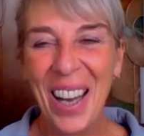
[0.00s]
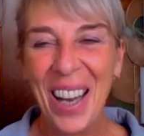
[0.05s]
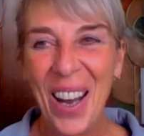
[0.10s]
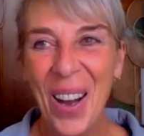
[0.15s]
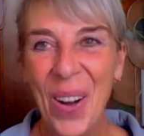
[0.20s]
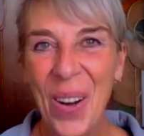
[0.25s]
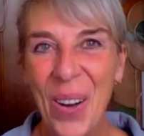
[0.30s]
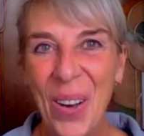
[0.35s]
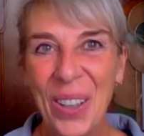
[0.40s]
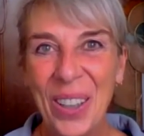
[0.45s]

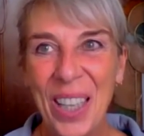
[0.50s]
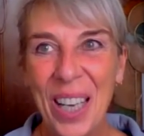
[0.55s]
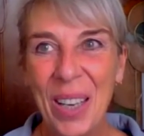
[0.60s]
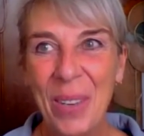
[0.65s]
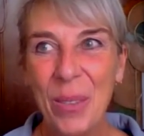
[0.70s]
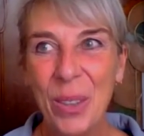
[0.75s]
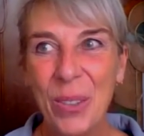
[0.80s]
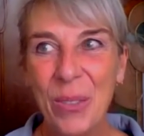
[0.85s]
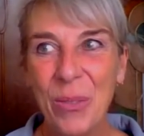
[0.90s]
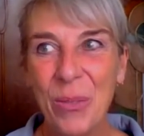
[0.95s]
Or
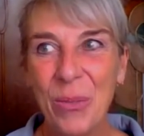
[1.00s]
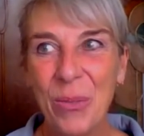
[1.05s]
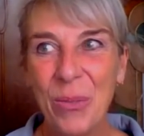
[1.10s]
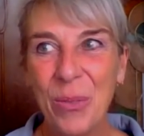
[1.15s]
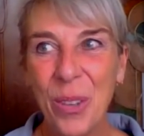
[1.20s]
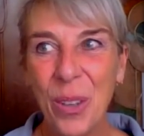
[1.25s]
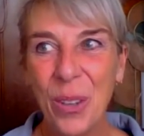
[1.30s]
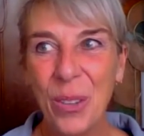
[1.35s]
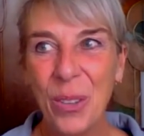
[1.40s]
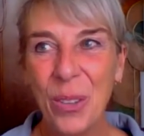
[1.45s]
they
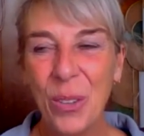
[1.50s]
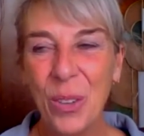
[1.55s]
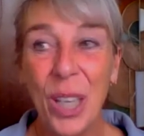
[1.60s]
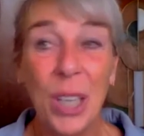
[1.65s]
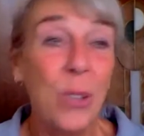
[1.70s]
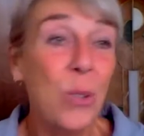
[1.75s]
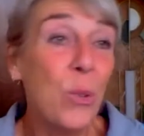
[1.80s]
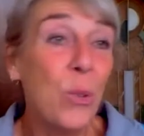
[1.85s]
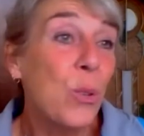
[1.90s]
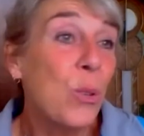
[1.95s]

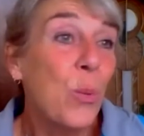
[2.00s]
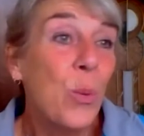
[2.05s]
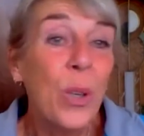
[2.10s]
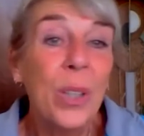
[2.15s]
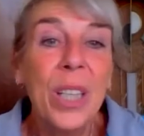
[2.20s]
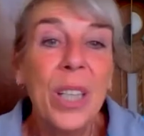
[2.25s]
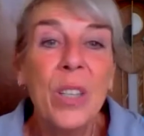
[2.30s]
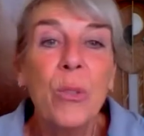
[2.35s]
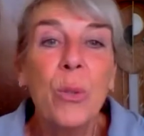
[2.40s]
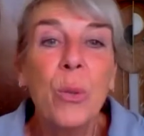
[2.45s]
can use the
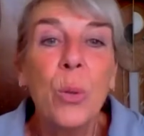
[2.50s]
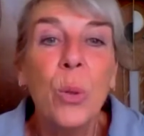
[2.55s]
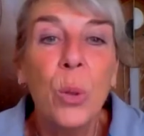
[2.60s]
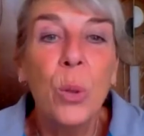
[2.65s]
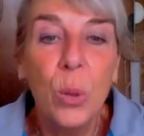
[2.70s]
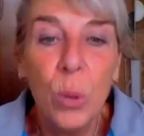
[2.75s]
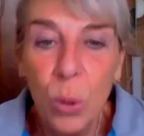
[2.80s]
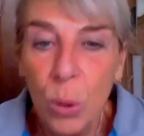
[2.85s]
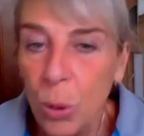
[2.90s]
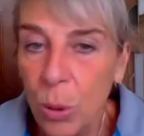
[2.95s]
word intrude,